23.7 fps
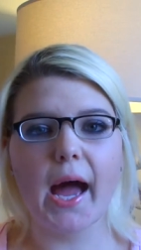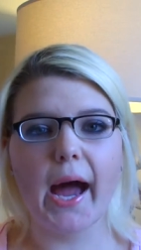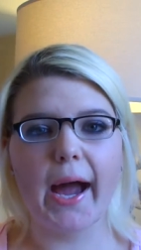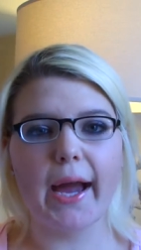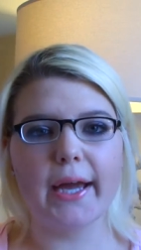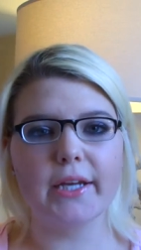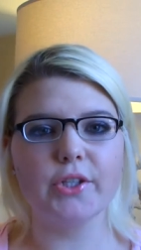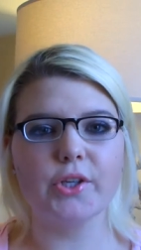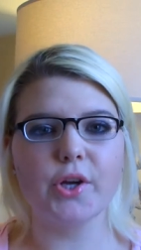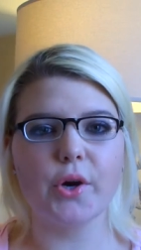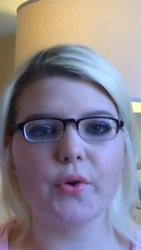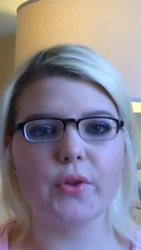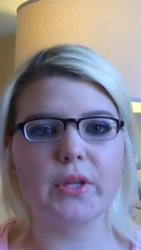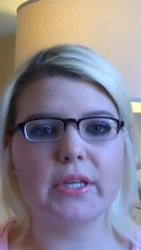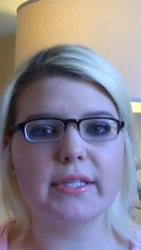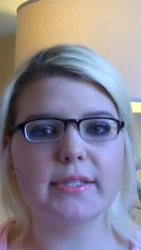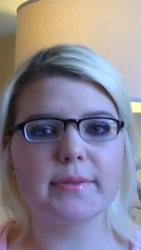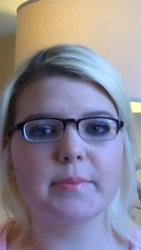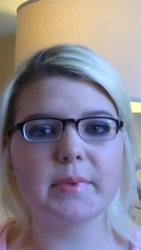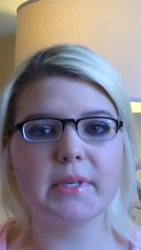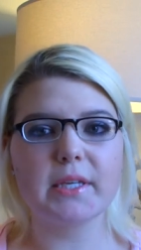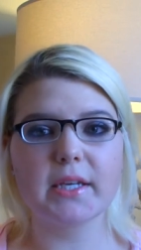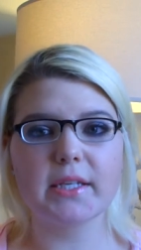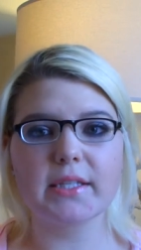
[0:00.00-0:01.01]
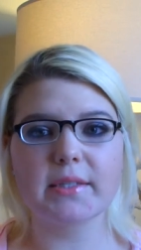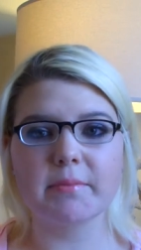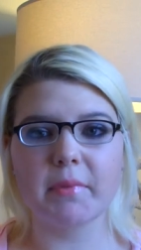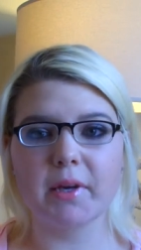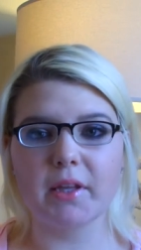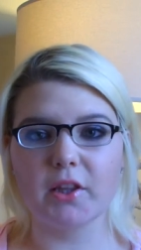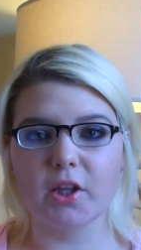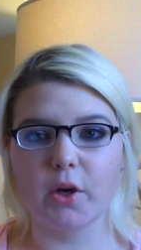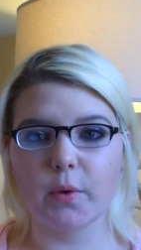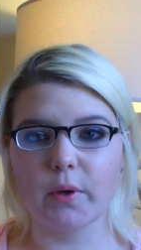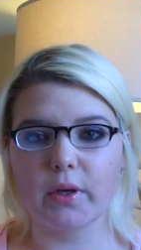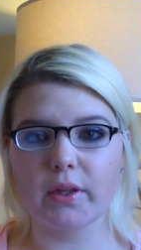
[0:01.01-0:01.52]
I know this because my
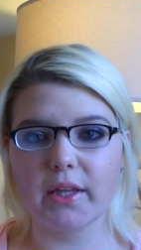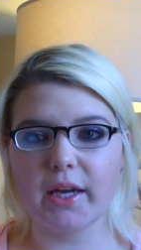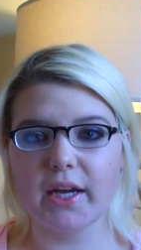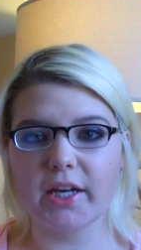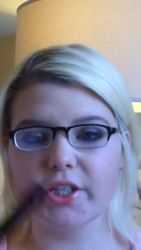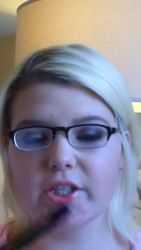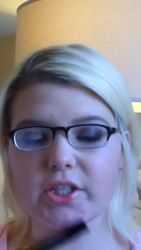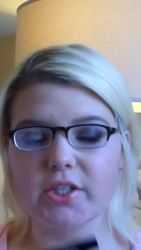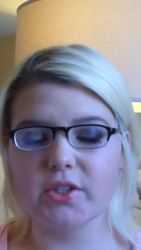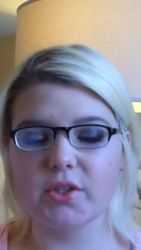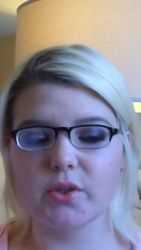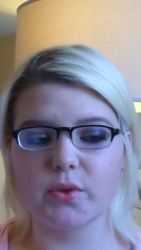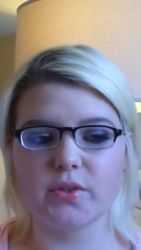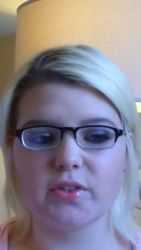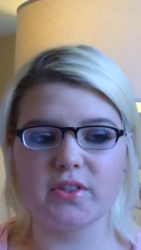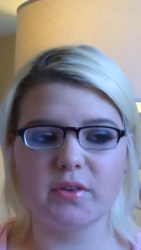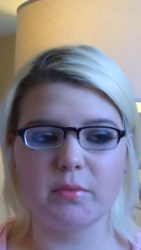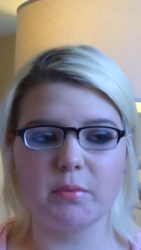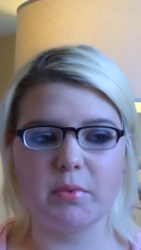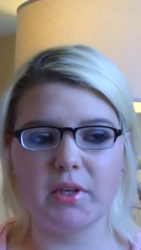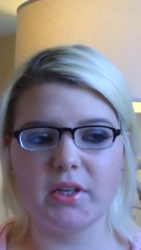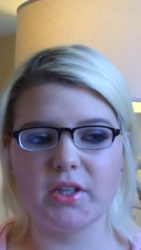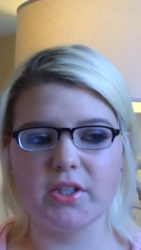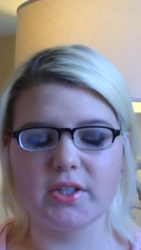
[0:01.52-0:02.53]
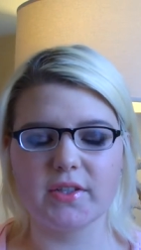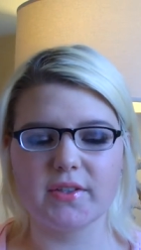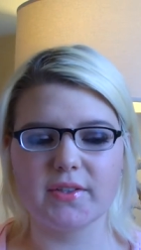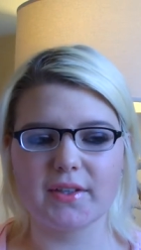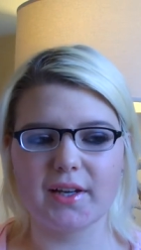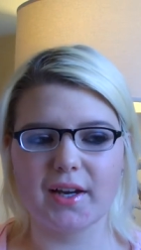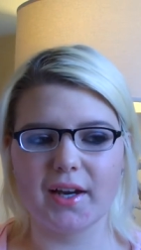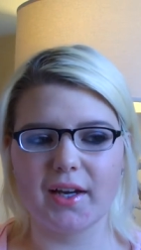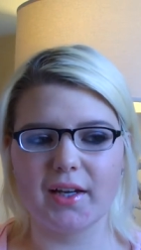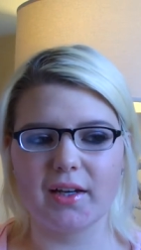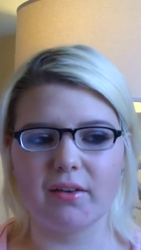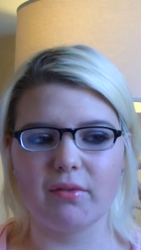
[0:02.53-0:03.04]
lower lashes used to be just
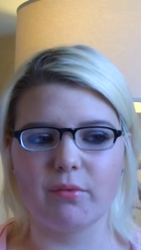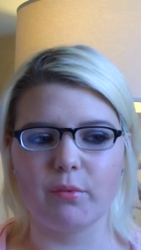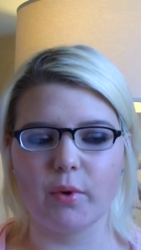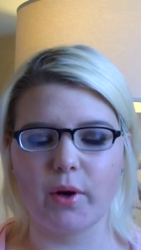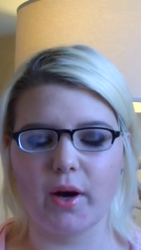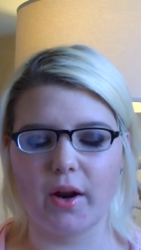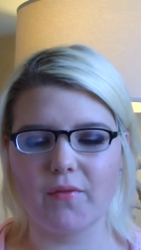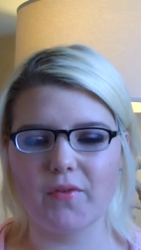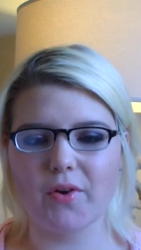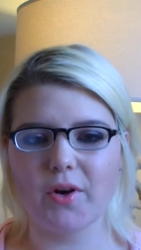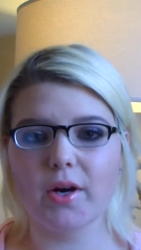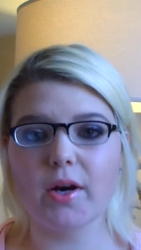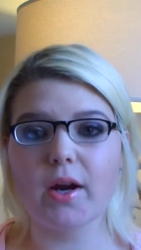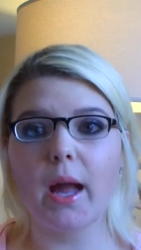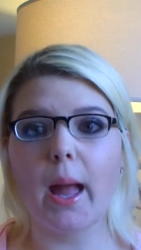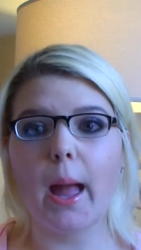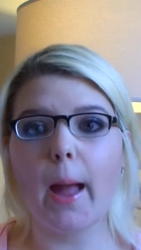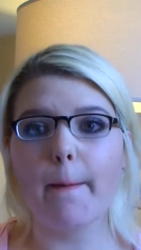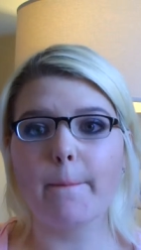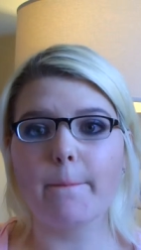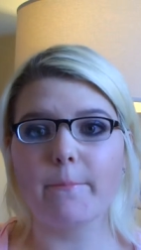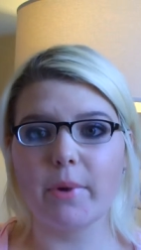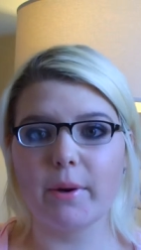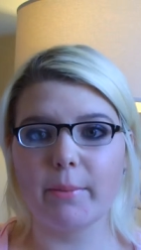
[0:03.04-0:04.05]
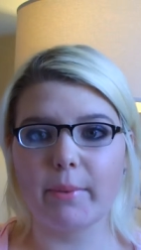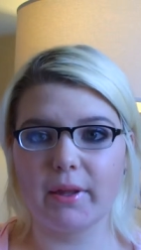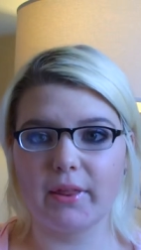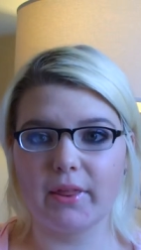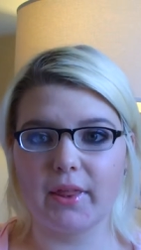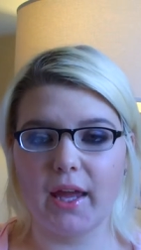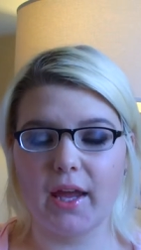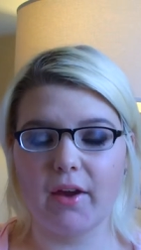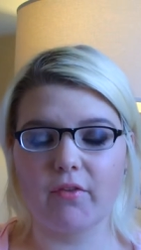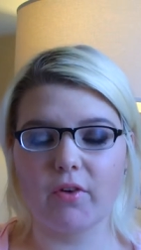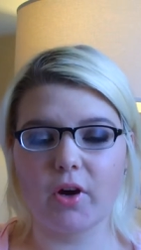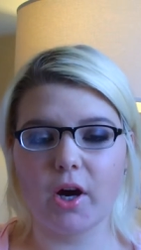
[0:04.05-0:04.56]
kind of whatever, but my,
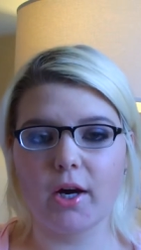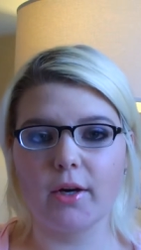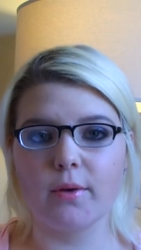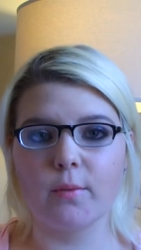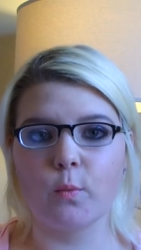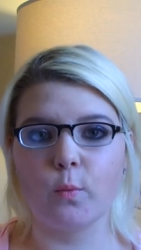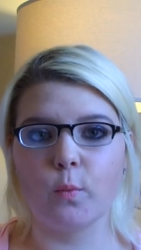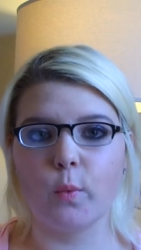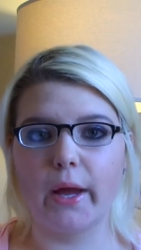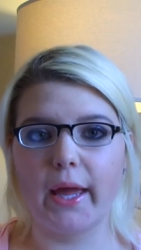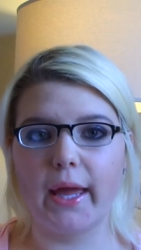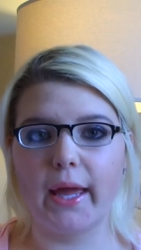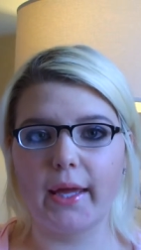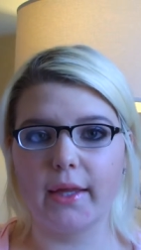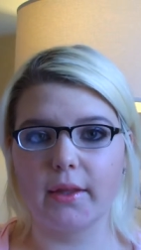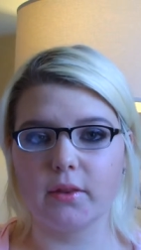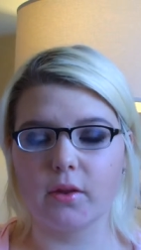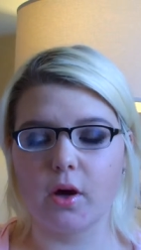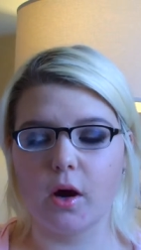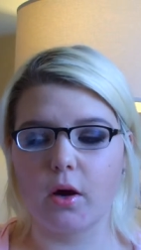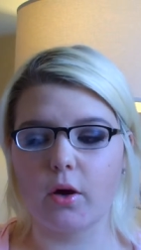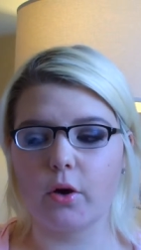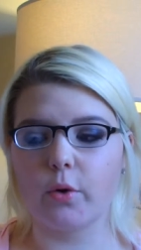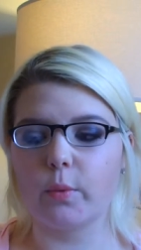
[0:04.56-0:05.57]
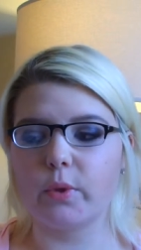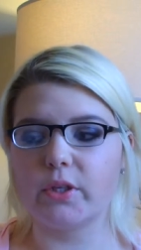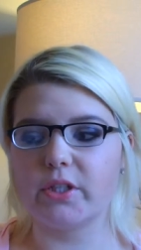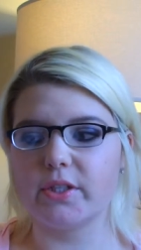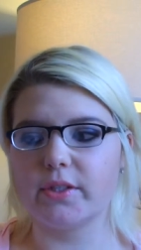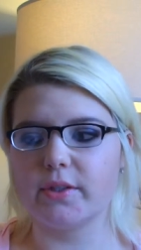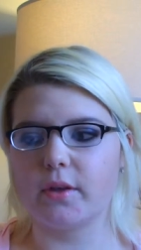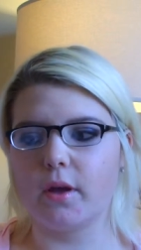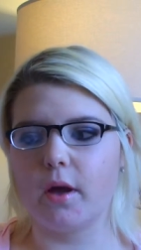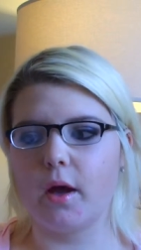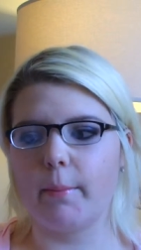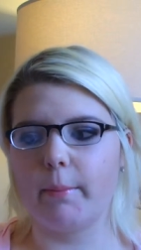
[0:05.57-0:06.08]
they have gotten way longer, which
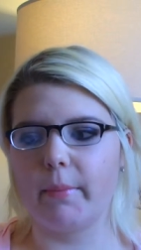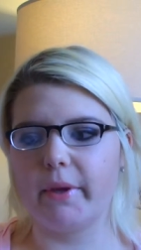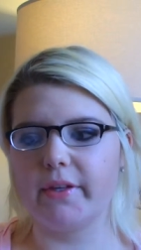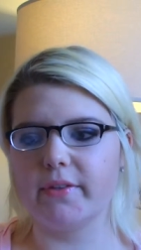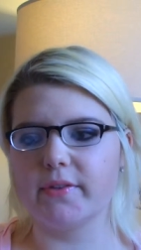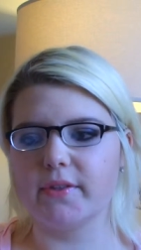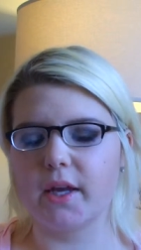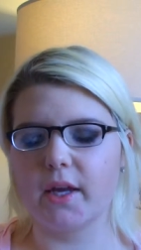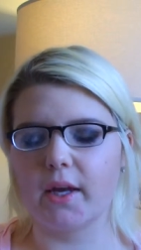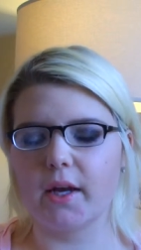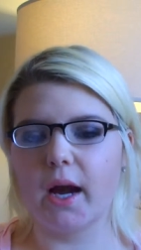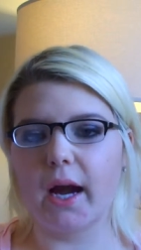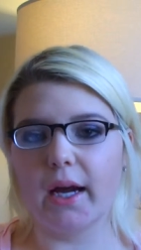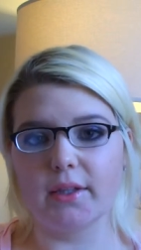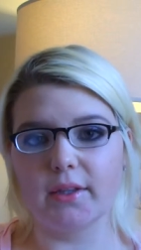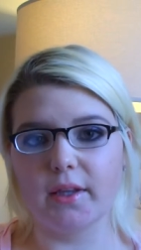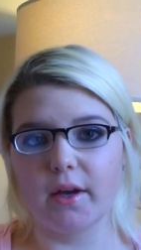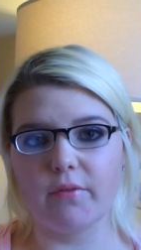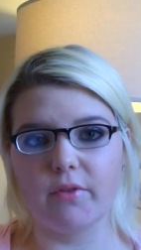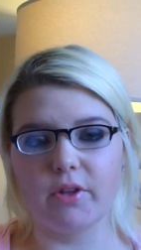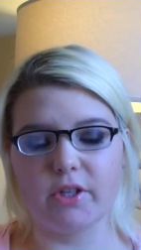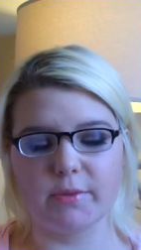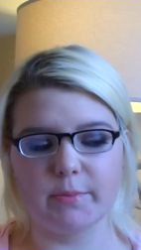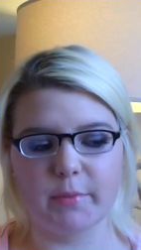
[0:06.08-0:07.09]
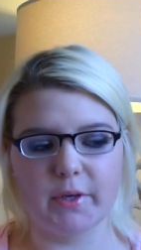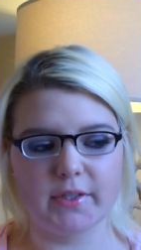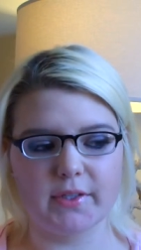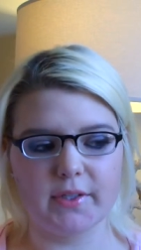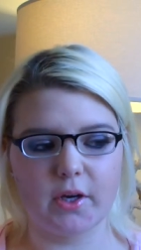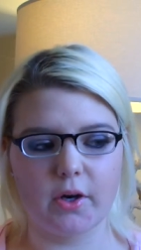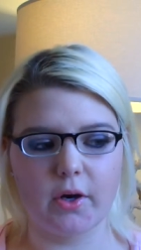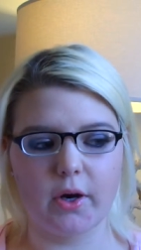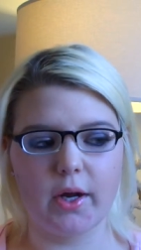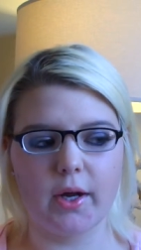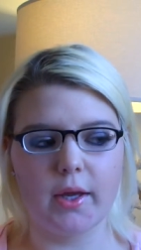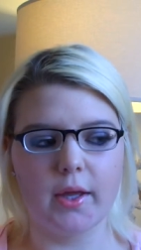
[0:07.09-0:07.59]
is amazing. I love this
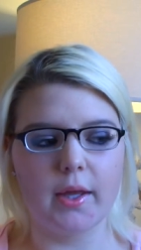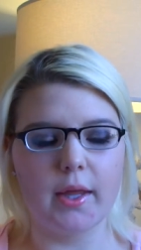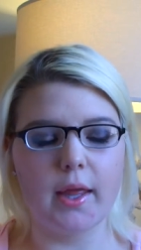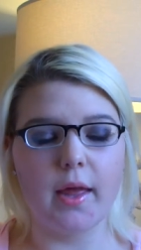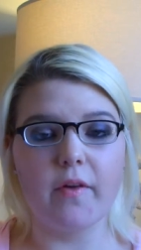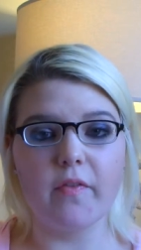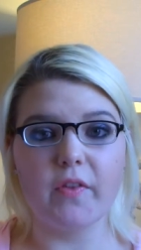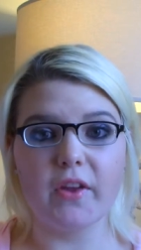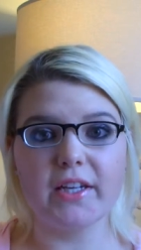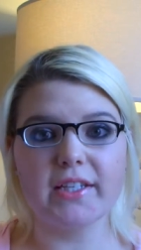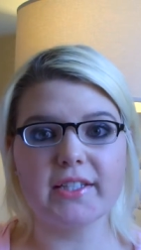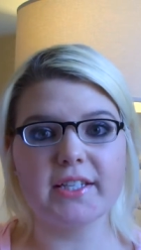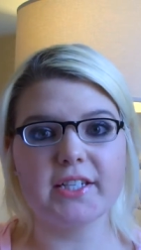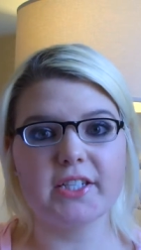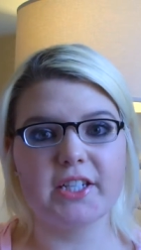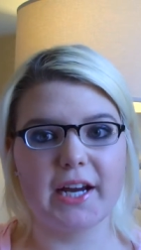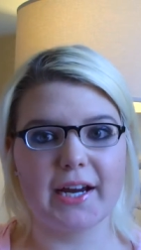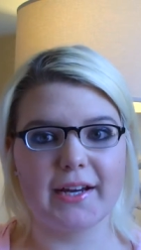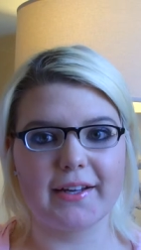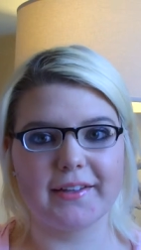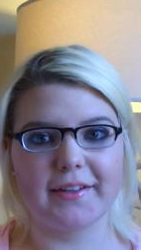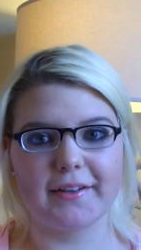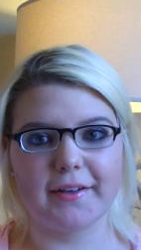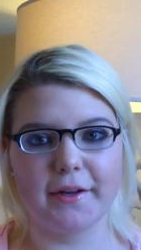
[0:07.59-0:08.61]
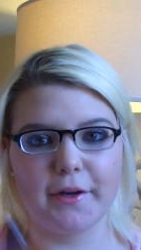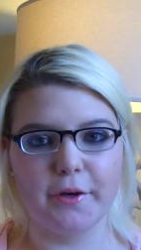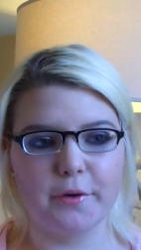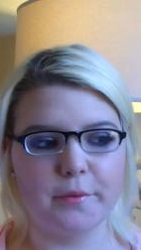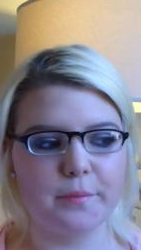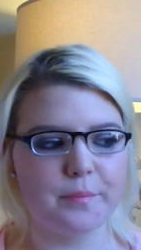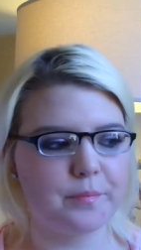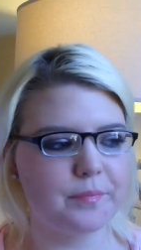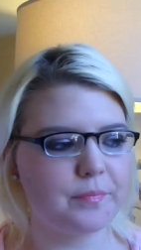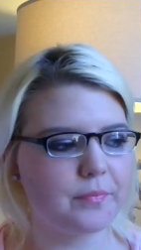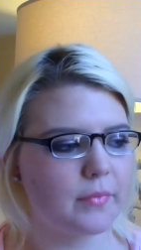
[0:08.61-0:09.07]
mascara. Thanks to Jaclyn Hill.